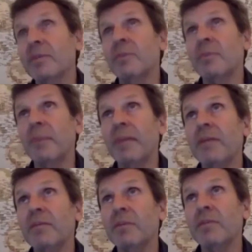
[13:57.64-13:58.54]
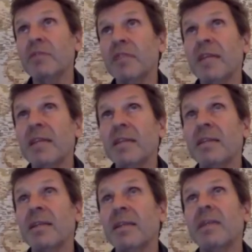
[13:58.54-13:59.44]
to unpack it to understand
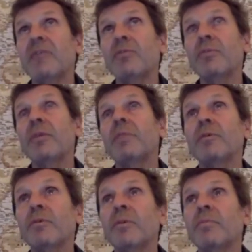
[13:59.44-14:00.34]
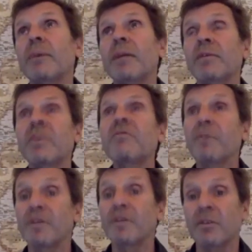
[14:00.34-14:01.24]
it, and then to be able to better
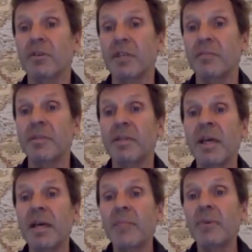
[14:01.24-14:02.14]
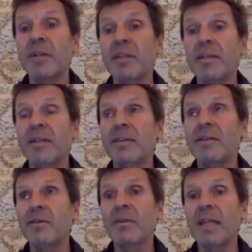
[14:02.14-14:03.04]
influence on it. But
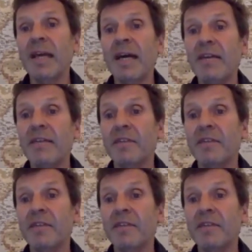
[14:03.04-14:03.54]
you know, life